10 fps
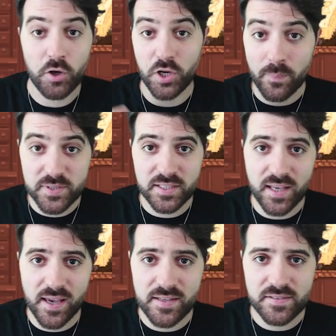the opposite
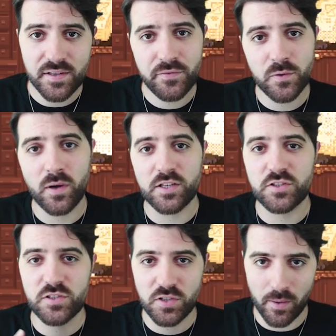case, if you want to
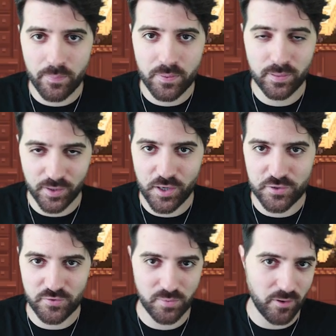stop players
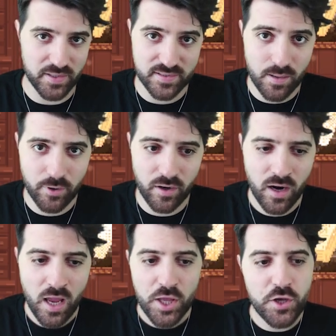from going somewhere,
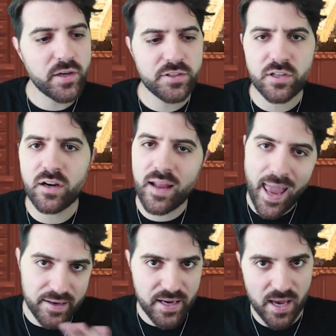you can turn
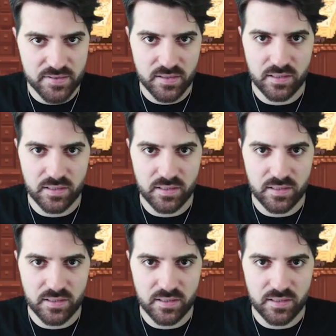any asset